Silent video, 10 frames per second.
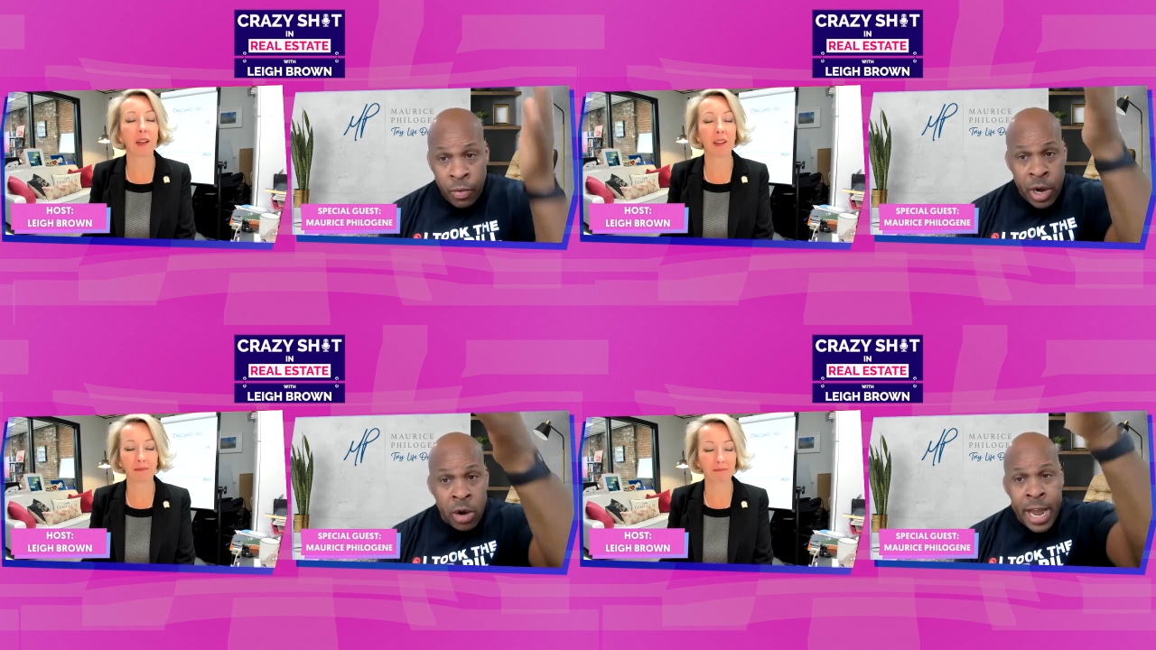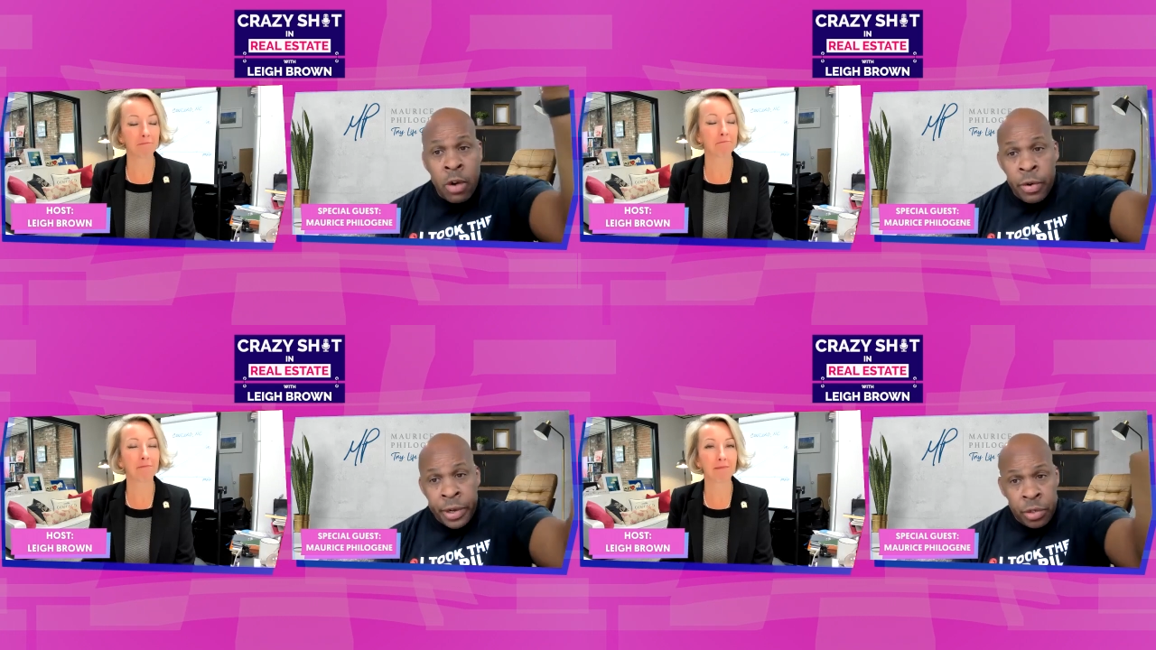Speaker 1: we are now
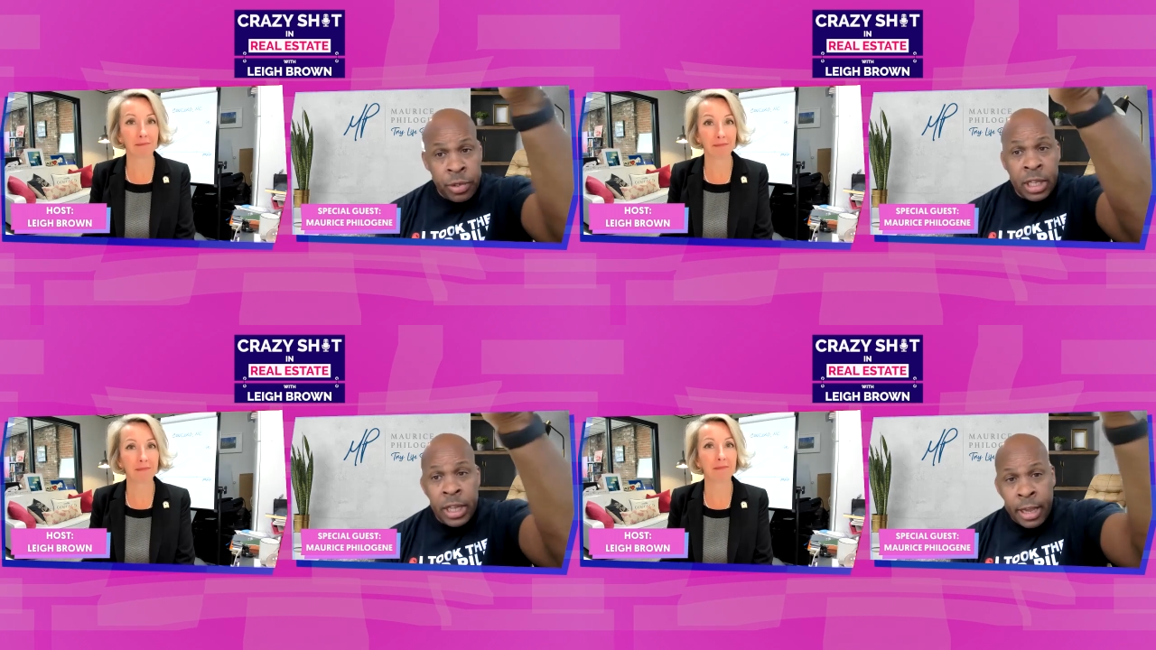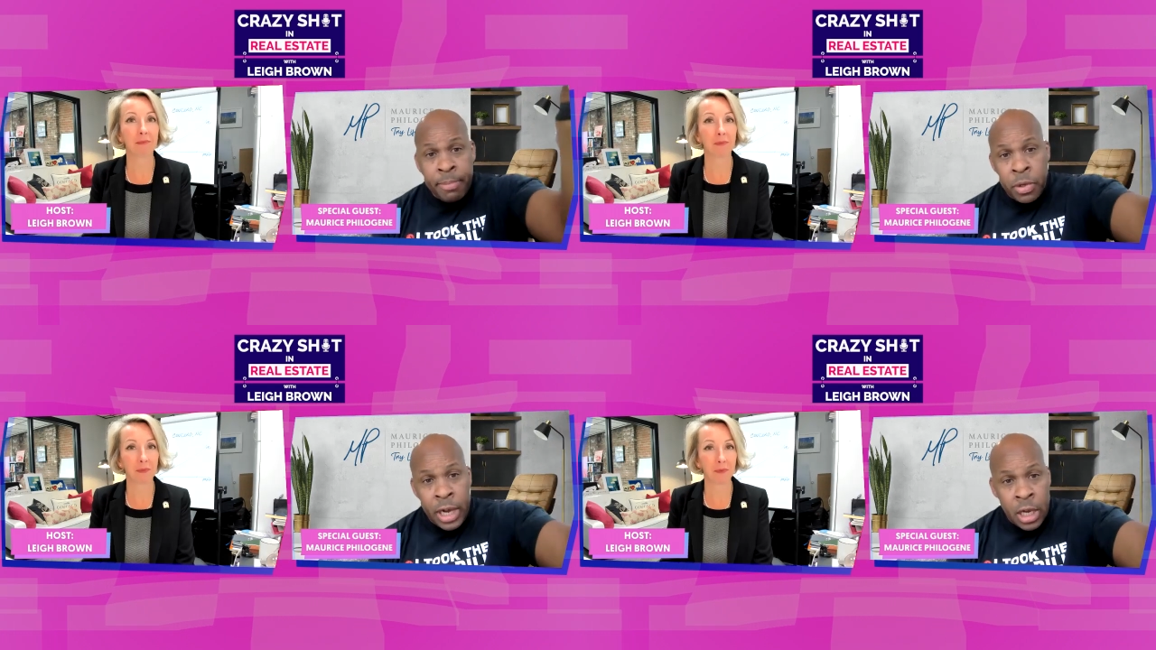going to see light
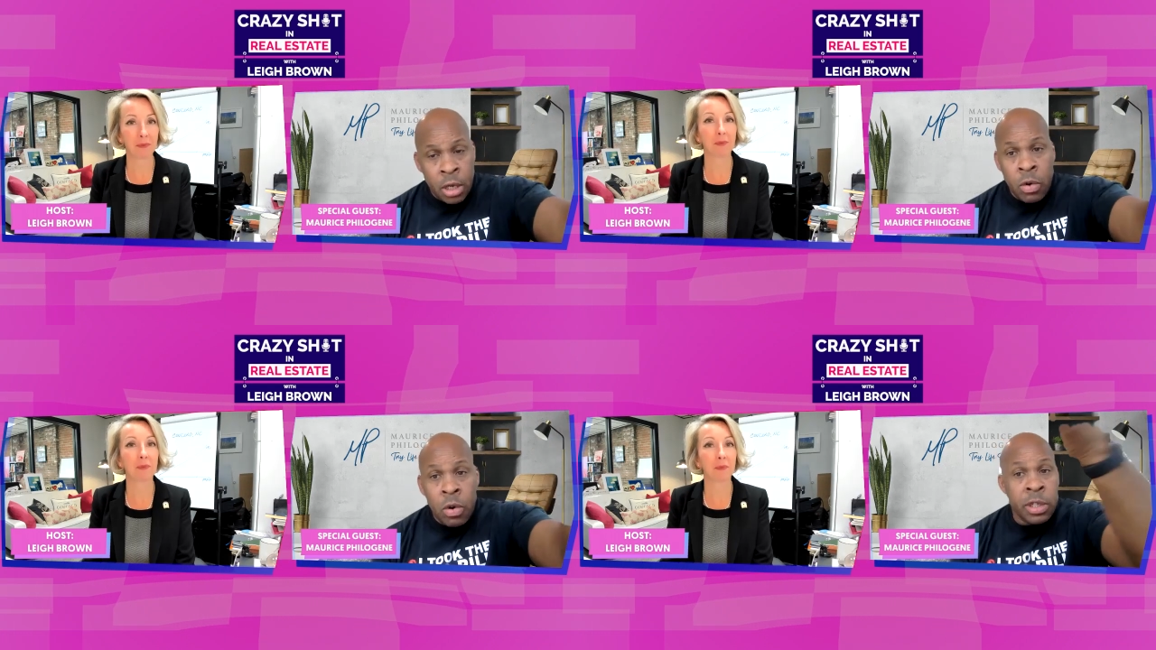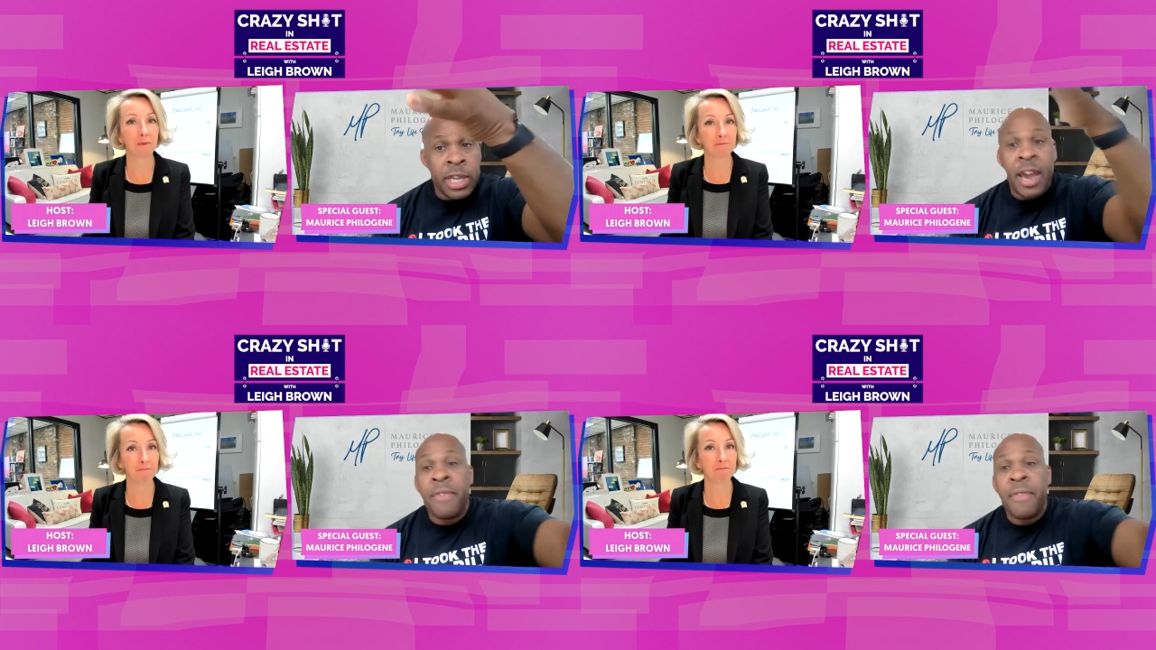blue Honda Accords
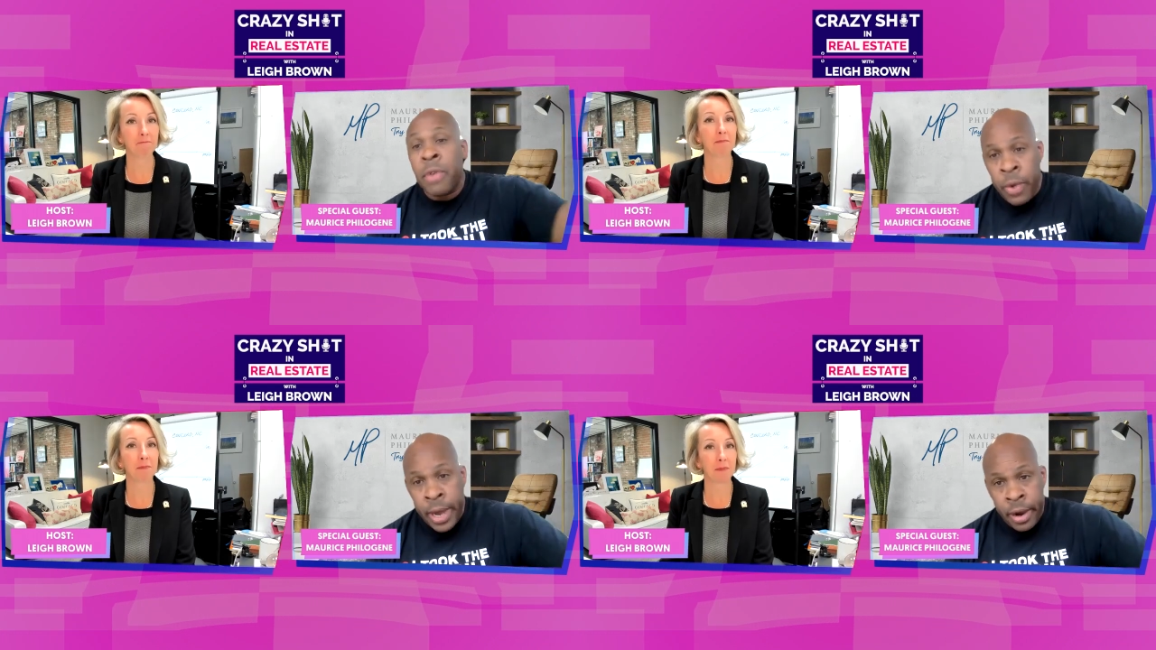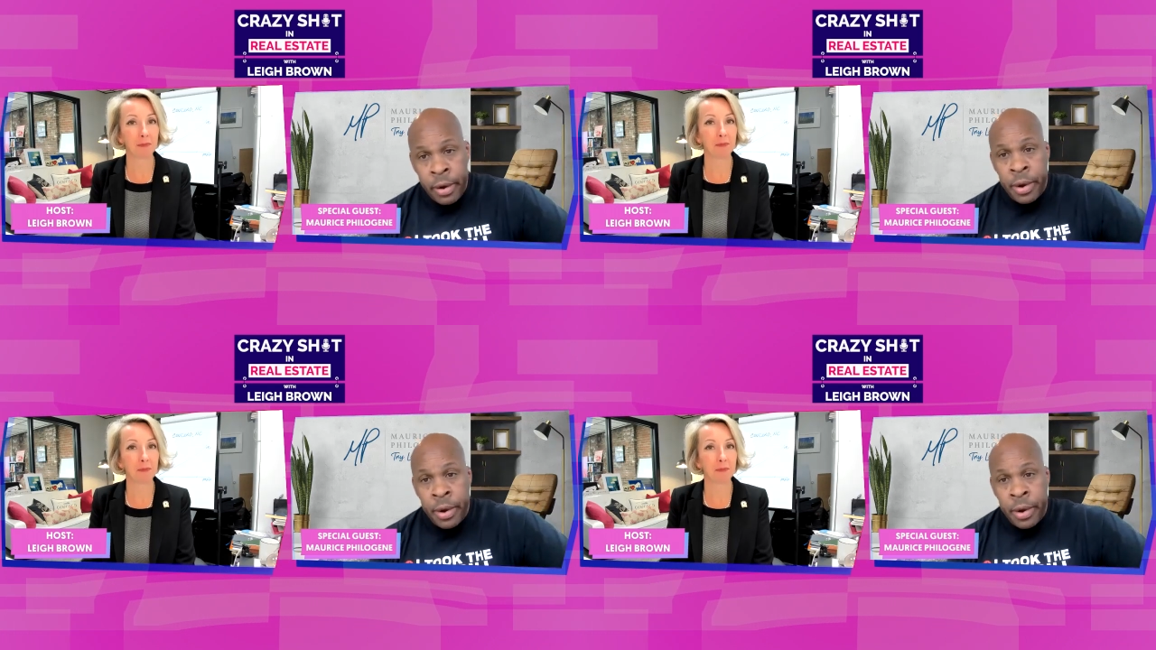everywhere.